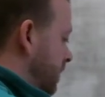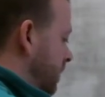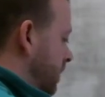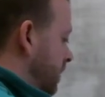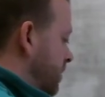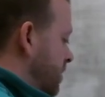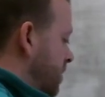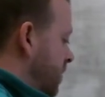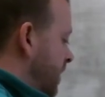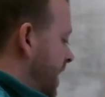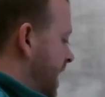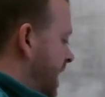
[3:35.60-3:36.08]

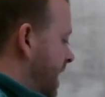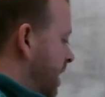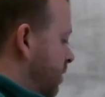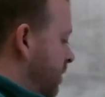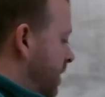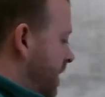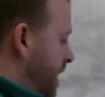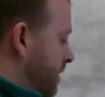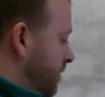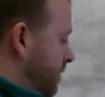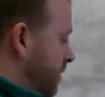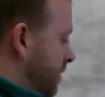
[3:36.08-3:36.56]
So we add
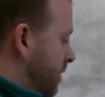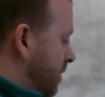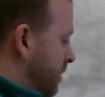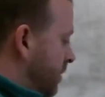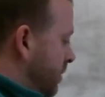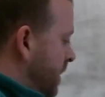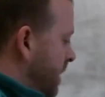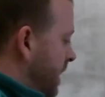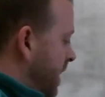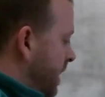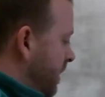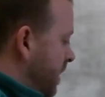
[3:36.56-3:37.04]
1 after the
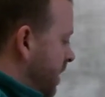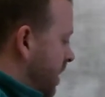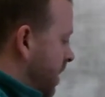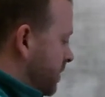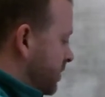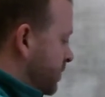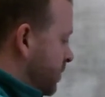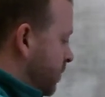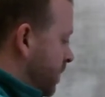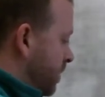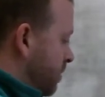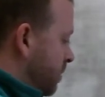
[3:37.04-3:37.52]
3, and then
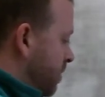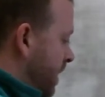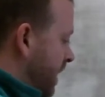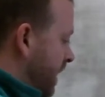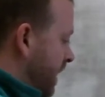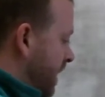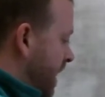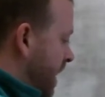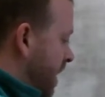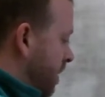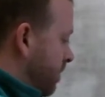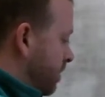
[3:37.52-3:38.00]
also we bring
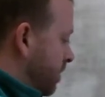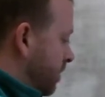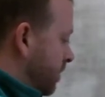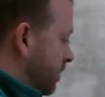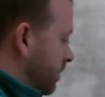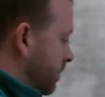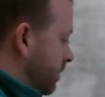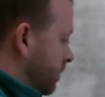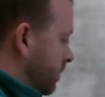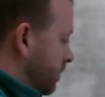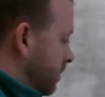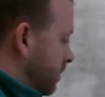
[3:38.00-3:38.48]
it up.
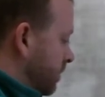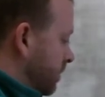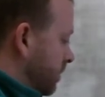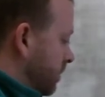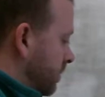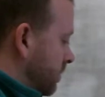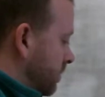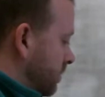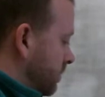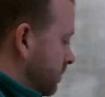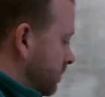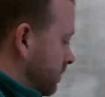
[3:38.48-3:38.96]

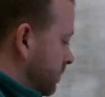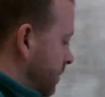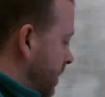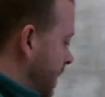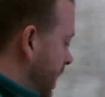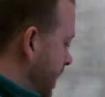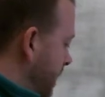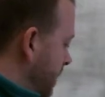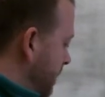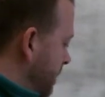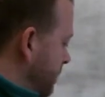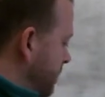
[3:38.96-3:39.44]

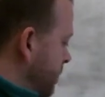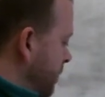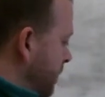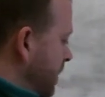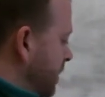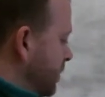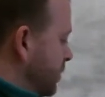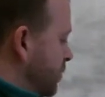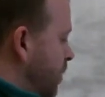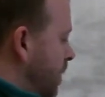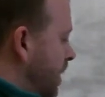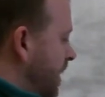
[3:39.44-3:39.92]
Okay, so we
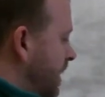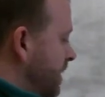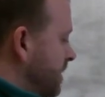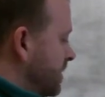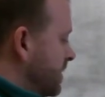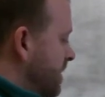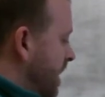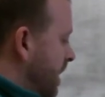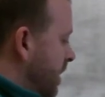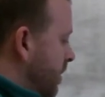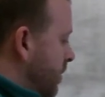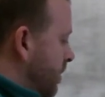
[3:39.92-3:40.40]
know 20 does
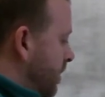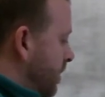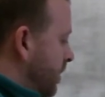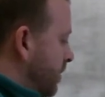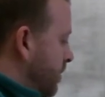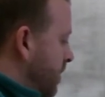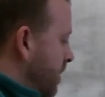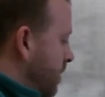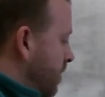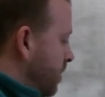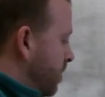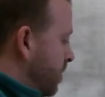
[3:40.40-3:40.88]
not go into
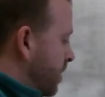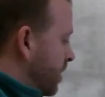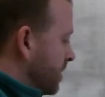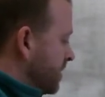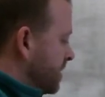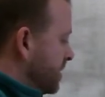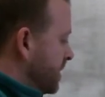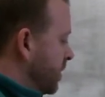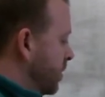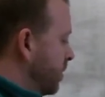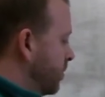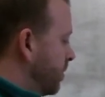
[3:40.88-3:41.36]
3. We put our
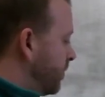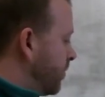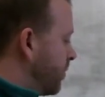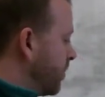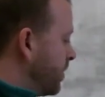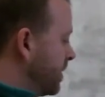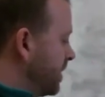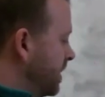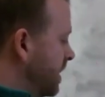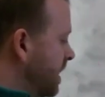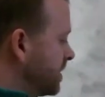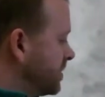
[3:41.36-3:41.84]
0 before
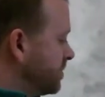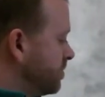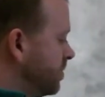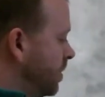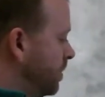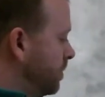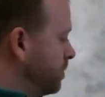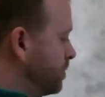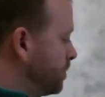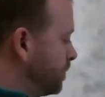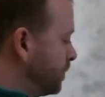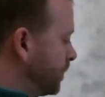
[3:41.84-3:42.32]
the
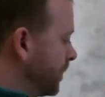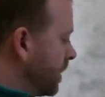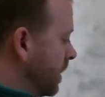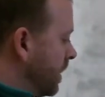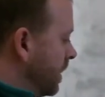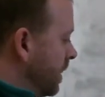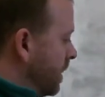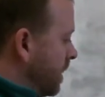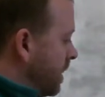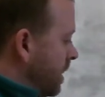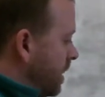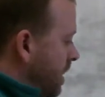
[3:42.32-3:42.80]
decimal.
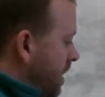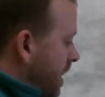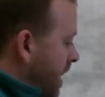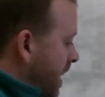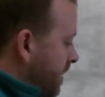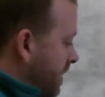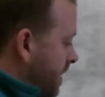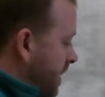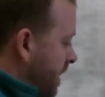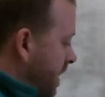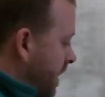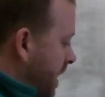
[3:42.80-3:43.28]

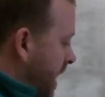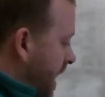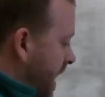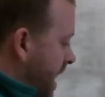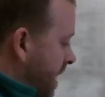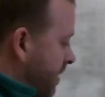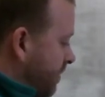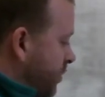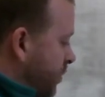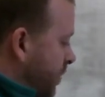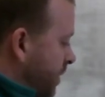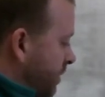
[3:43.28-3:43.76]
And then
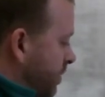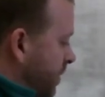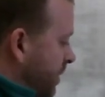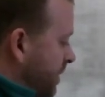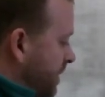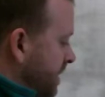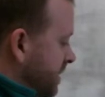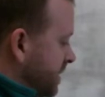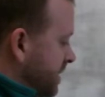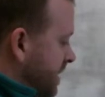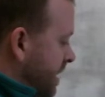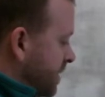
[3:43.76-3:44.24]
after we put
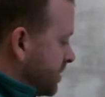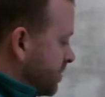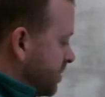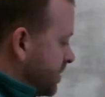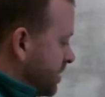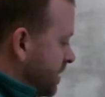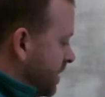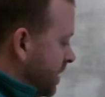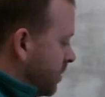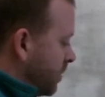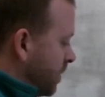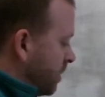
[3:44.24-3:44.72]
these
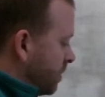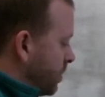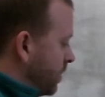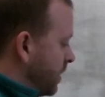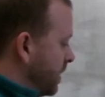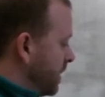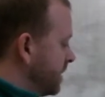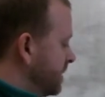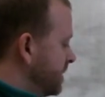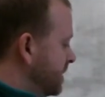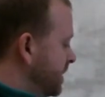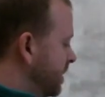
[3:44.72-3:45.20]
decimals here, we put
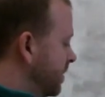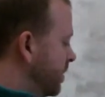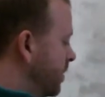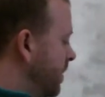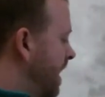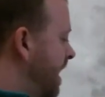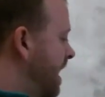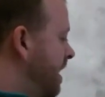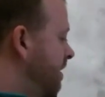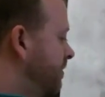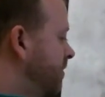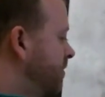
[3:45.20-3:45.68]
a 0
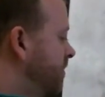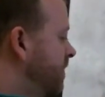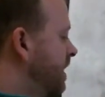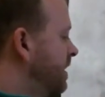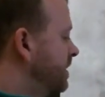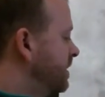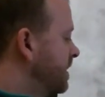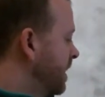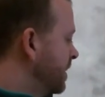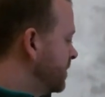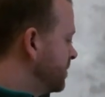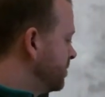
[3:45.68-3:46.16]
after that
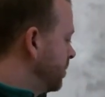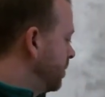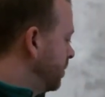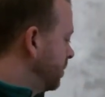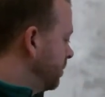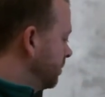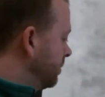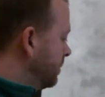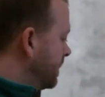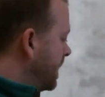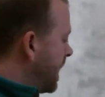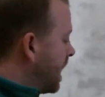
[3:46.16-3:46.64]
decimal.
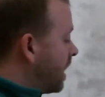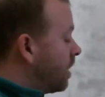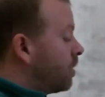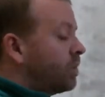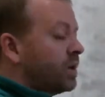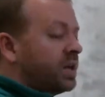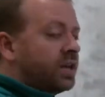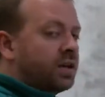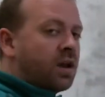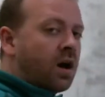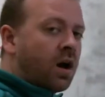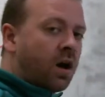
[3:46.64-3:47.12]
Now
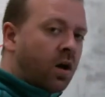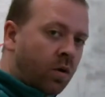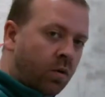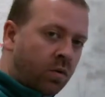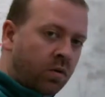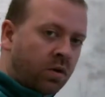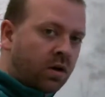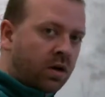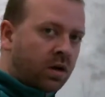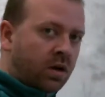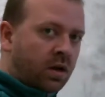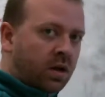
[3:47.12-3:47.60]
we know
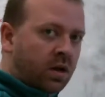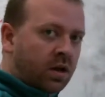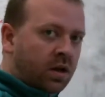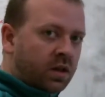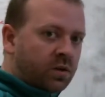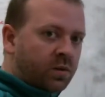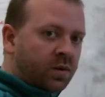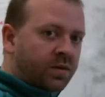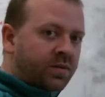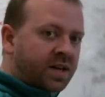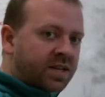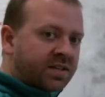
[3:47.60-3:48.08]

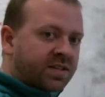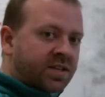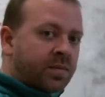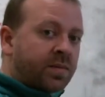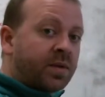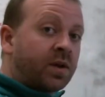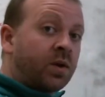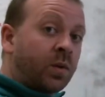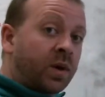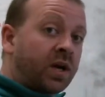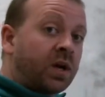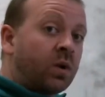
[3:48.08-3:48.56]
that we've got
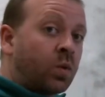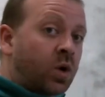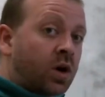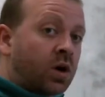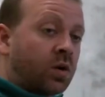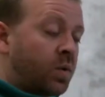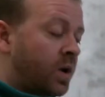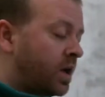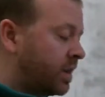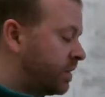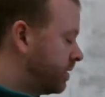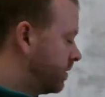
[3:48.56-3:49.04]
something we can work
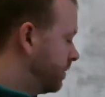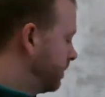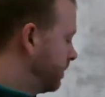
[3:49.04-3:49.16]
with,